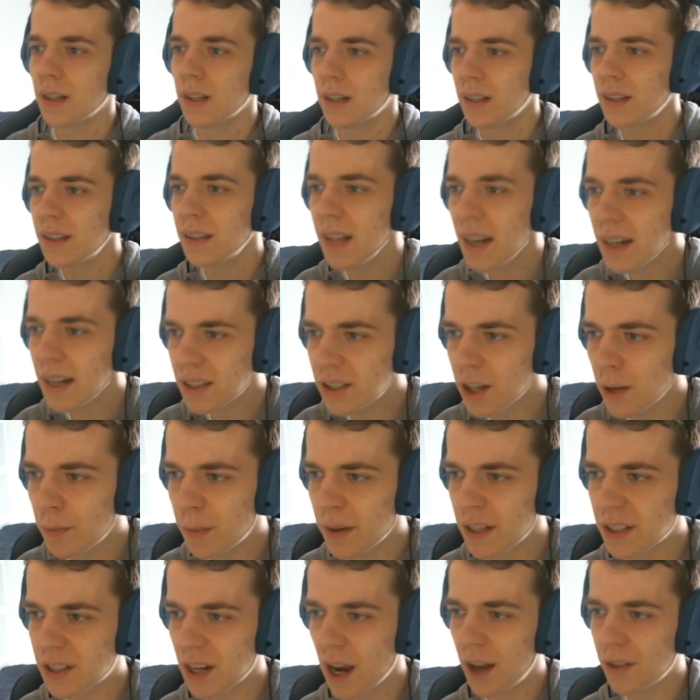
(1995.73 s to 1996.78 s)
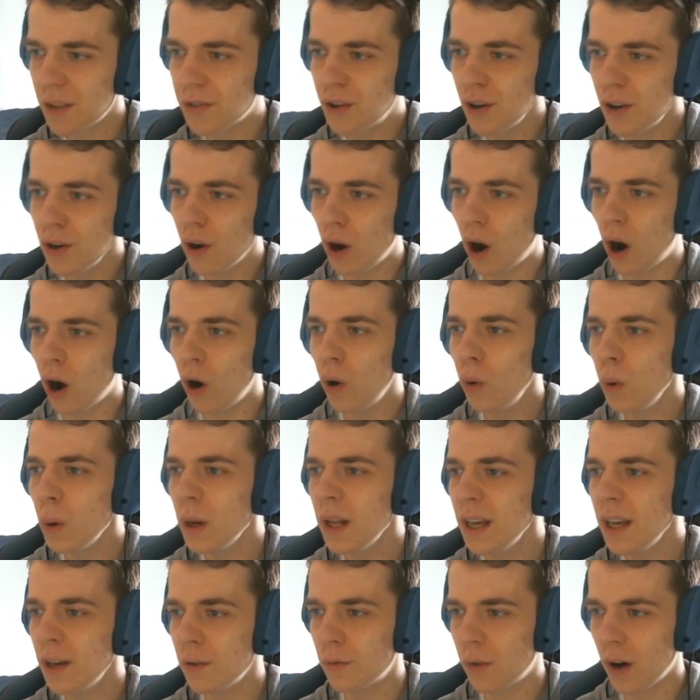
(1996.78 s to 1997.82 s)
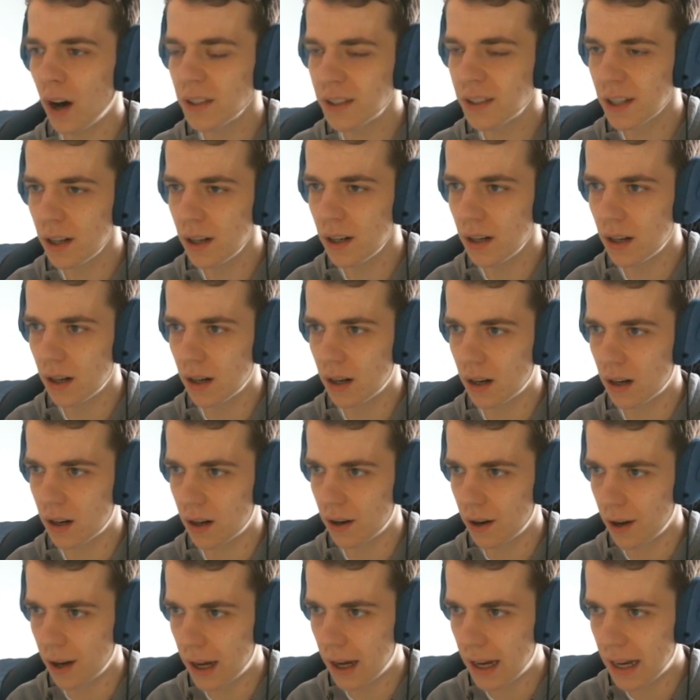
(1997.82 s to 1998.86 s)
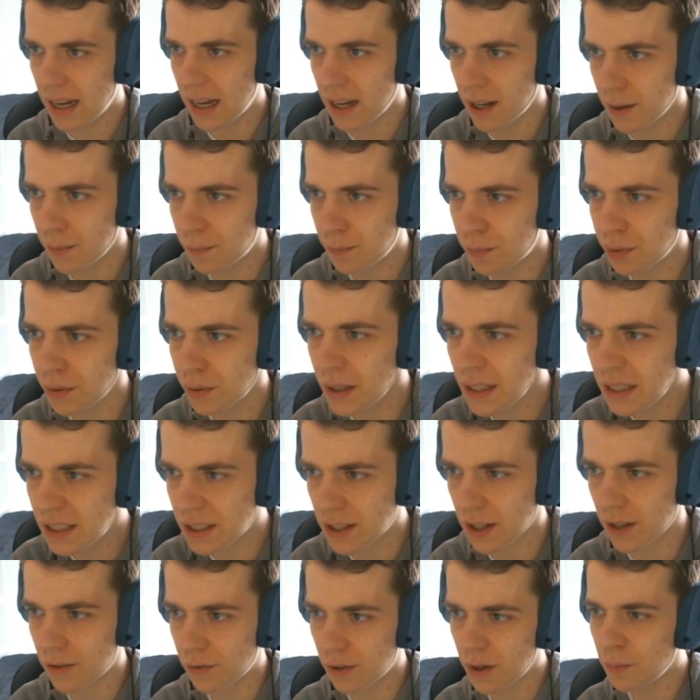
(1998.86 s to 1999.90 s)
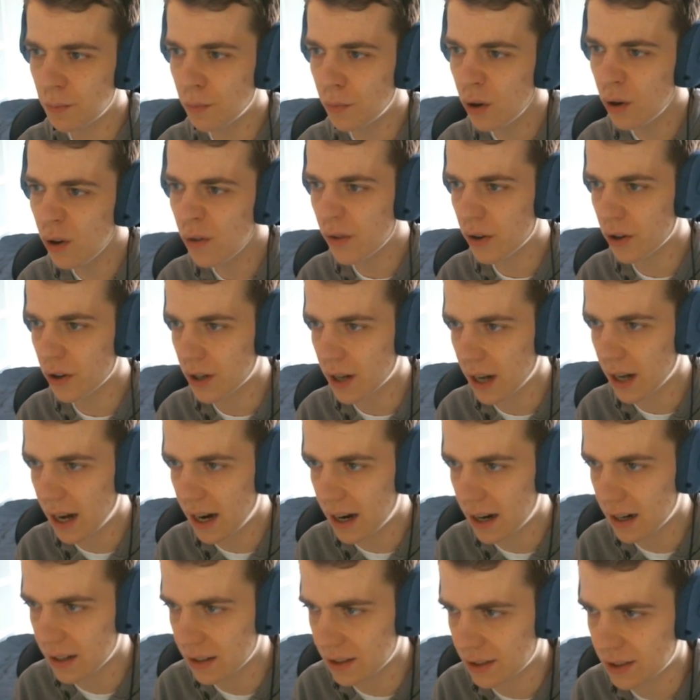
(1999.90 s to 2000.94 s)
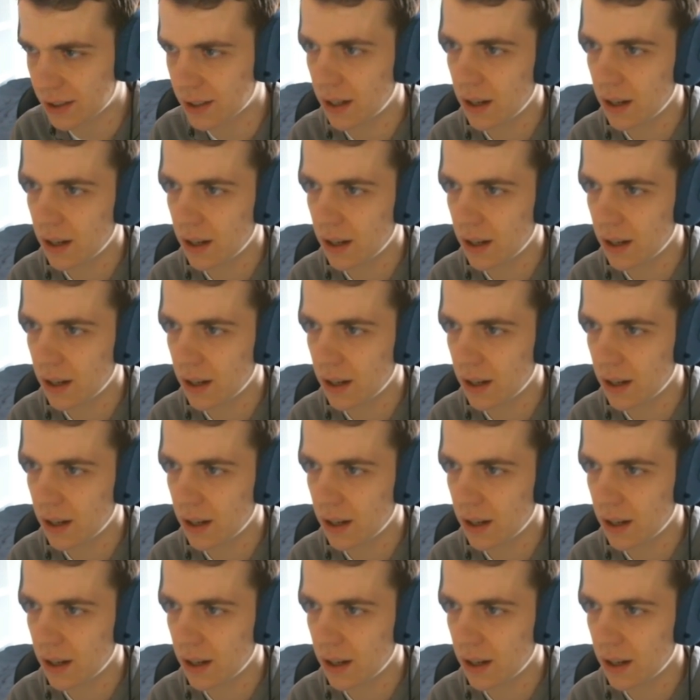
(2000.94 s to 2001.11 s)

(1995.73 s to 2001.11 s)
Next up is the Holy Water, a priest removal card.